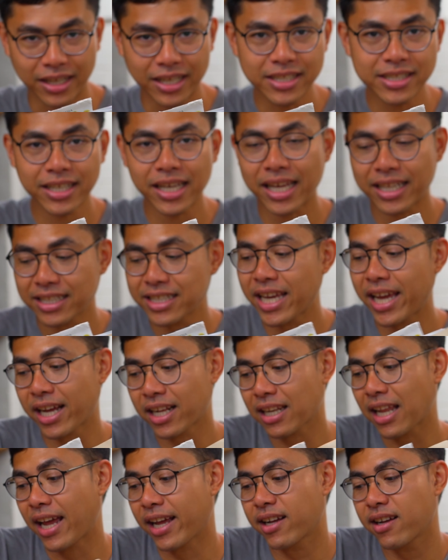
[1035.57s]
it can
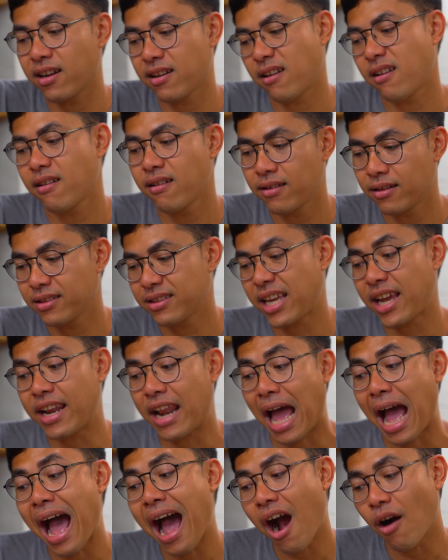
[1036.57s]
take like
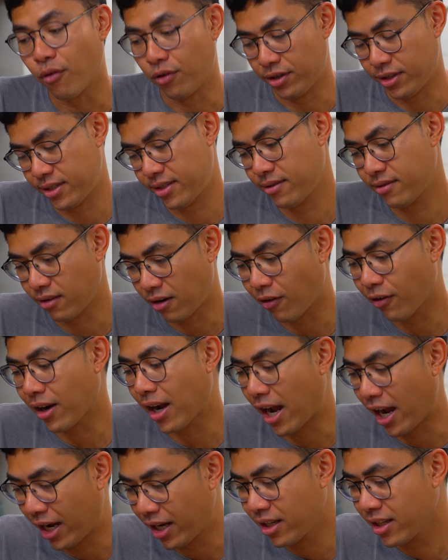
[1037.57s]
10 hours,
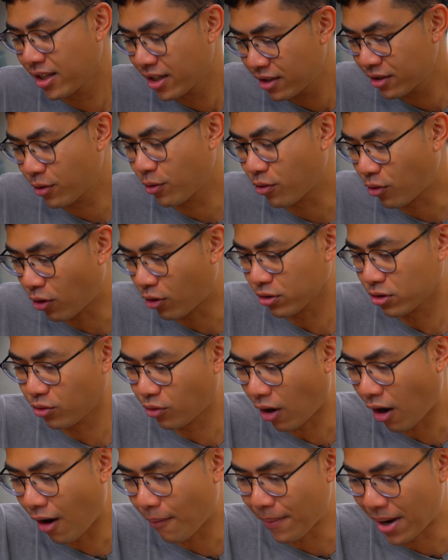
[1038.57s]
okay, to go
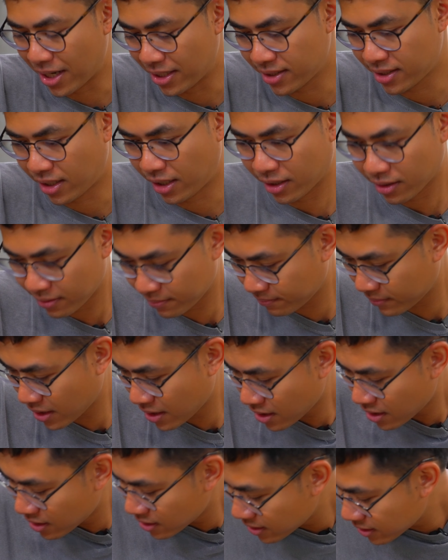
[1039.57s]
through all my seed.
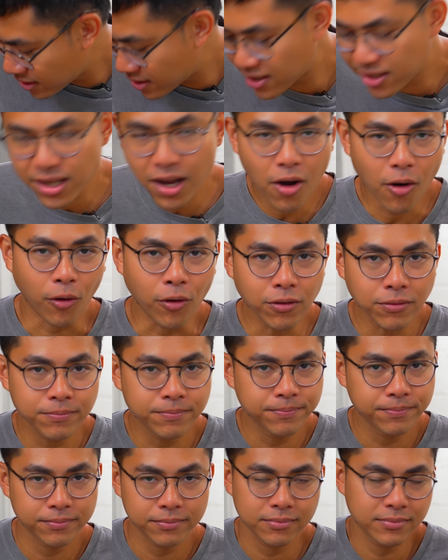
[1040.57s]
So
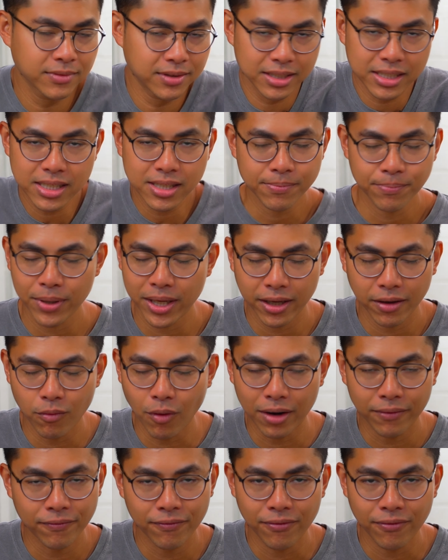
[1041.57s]
just pick one